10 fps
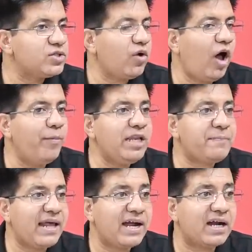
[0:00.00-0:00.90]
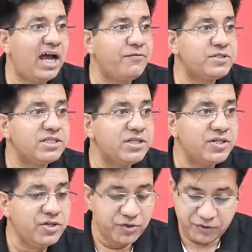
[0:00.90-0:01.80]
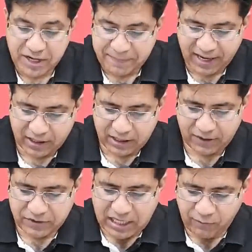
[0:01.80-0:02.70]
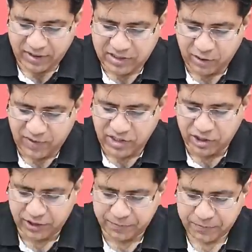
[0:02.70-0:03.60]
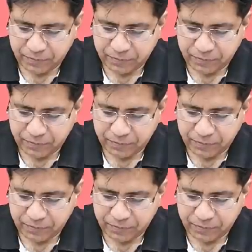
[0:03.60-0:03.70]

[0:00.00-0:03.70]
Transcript: So how many paragraphs? Three paragraphs. Now what's the question?